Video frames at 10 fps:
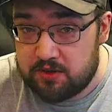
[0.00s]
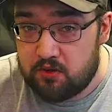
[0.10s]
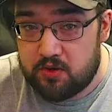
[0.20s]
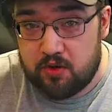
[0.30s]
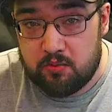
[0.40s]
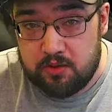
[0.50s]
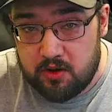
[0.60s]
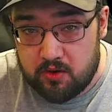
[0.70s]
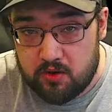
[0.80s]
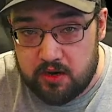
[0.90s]
or in
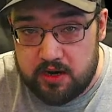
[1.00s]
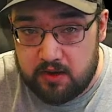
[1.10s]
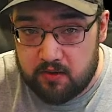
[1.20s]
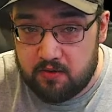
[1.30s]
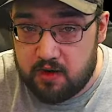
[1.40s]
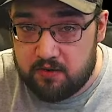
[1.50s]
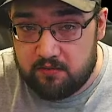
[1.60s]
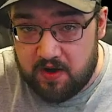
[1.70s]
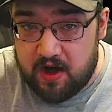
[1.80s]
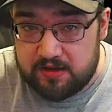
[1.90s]
our
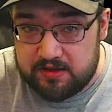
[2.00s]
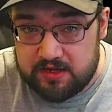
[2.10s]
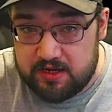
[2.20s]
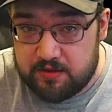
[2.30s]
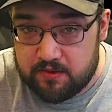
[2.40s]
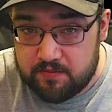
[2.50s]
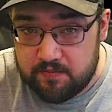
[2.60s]
VODs either,